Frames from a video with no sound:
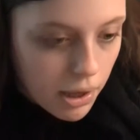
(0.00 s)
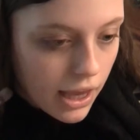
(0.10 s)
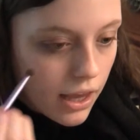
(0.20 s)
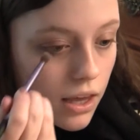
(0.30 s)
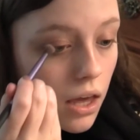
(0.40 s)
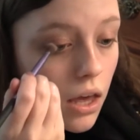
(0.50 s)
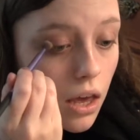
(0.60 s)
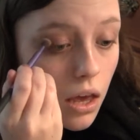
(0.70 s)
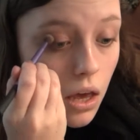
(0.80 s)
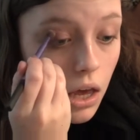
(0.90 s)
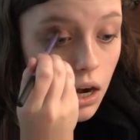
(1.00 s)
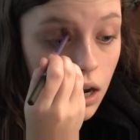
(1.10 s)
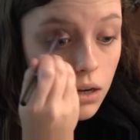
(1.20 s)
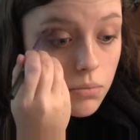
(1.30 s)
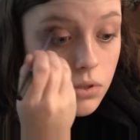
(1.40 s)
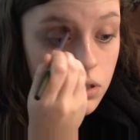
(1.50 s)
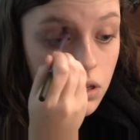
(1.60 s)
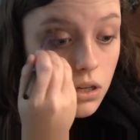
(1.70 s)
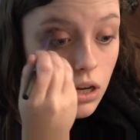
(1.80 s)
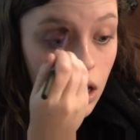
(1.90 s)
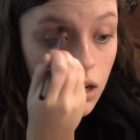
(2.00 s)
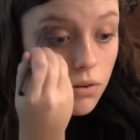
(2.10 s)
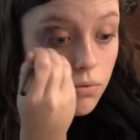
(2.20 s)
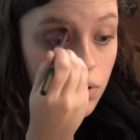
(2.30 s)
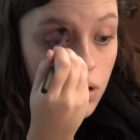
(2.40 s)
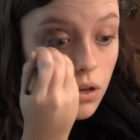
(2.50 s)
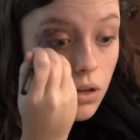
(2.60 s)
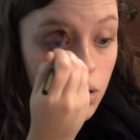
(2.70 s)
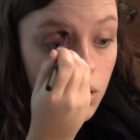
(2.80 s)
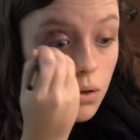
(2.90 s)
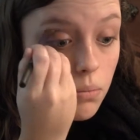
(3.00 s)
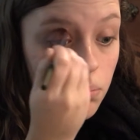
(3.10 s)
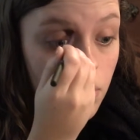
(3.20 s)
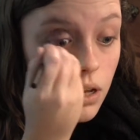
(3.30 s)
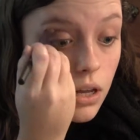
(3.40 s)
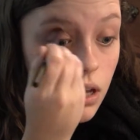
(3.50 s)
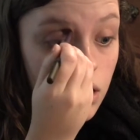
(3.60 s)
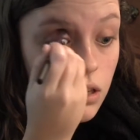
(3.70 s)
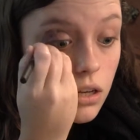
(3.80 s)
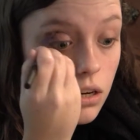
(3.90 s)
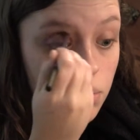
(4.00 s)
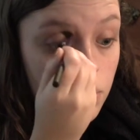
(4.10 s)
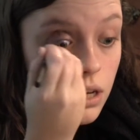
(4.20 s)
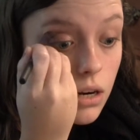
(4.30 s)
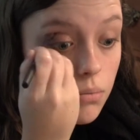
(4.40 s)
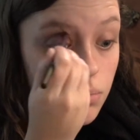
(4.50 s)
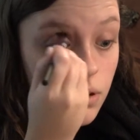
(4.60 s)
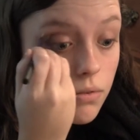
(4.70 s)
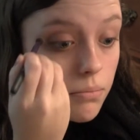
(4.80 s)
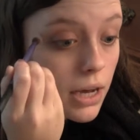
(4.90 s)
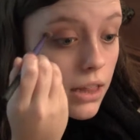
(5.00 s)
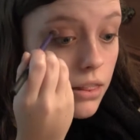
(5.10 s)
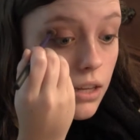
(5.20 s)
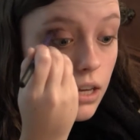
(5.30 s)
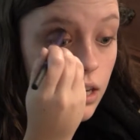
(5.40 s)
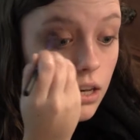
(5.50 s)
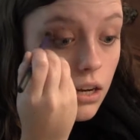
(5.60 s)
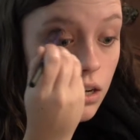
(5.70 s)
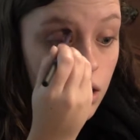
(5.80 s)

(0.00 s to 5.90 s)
pink, and I'm just going to kind of put it a little bit above my lid.